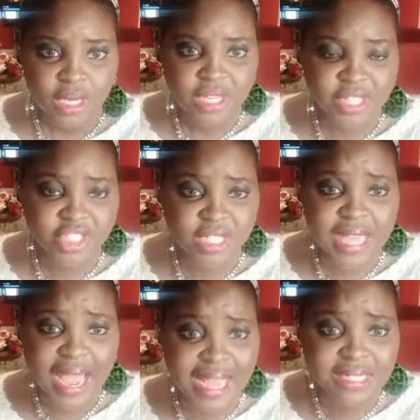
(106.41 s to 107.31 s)
is
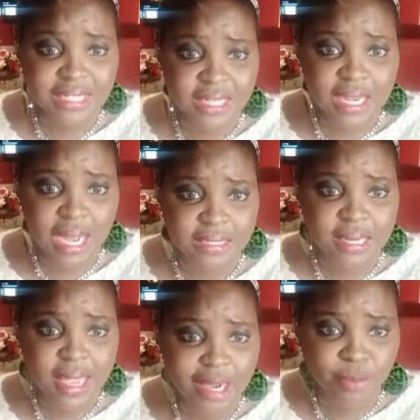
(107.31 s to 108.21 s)
just asking God
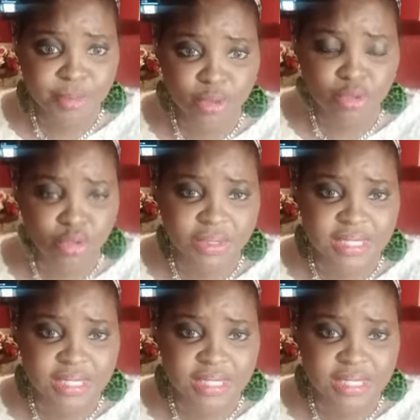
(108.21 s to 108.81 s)
to help you to